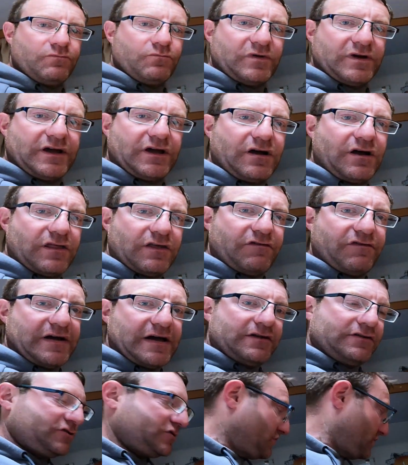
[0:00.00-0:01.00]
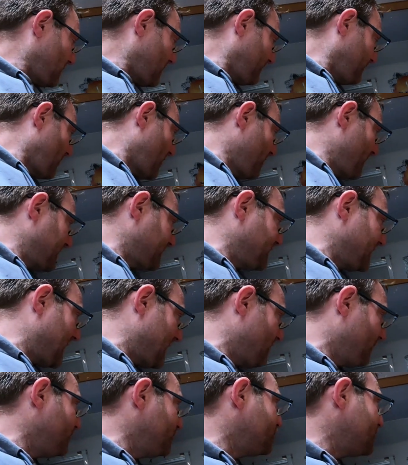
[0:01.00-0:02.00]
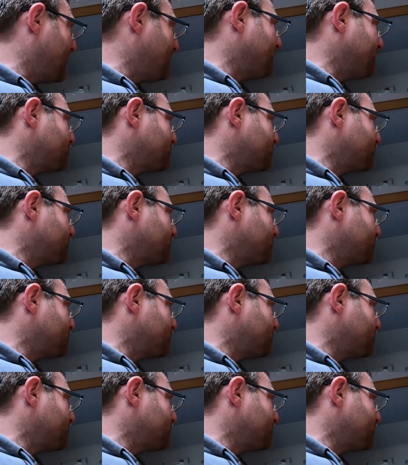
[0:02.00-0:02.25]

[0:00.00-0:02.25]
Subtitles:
when I got the van, so I'll knock that together for Jamie.